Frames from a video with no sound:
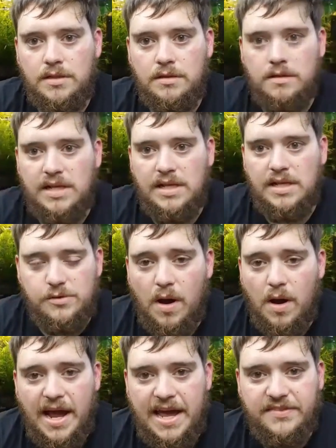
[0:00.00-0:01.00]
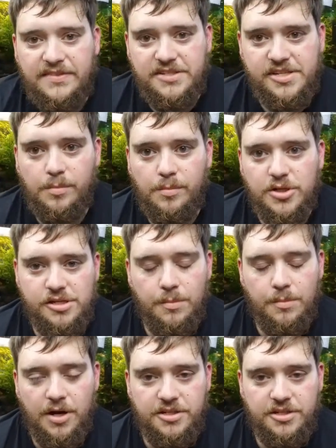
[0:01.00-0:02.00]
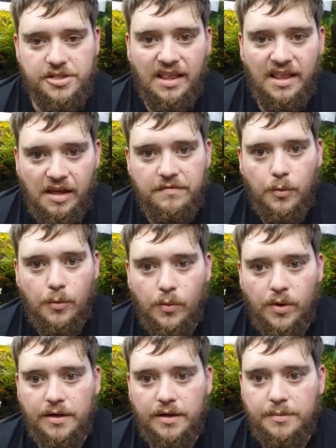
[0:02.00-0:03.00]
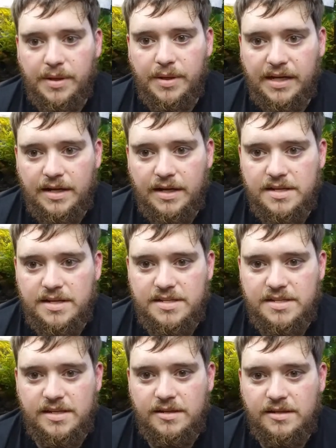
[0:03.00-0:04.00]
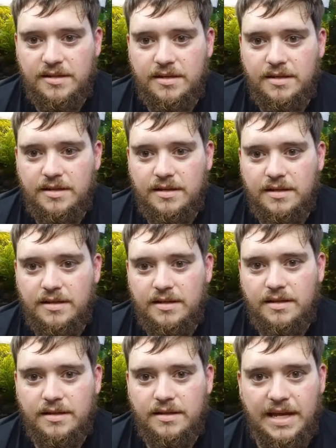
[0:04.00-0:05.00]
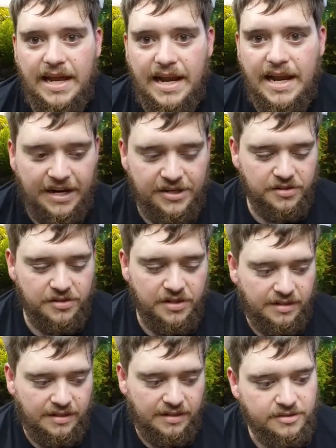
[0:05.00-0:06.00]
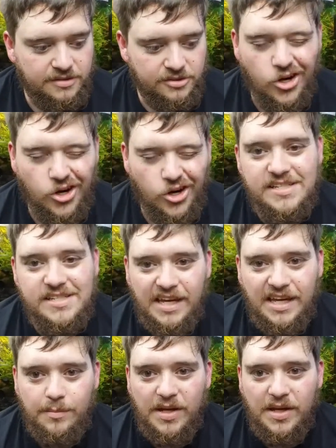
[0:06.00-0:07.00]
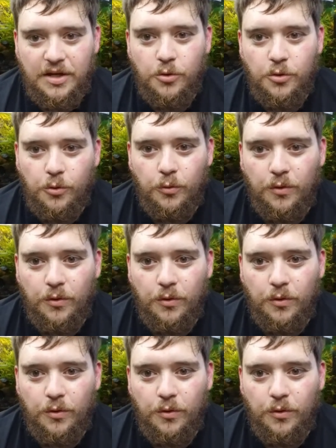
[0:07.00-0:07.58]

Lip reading: That's why I hate the summer so much and I love the winter, because it actually tries to keep me cool.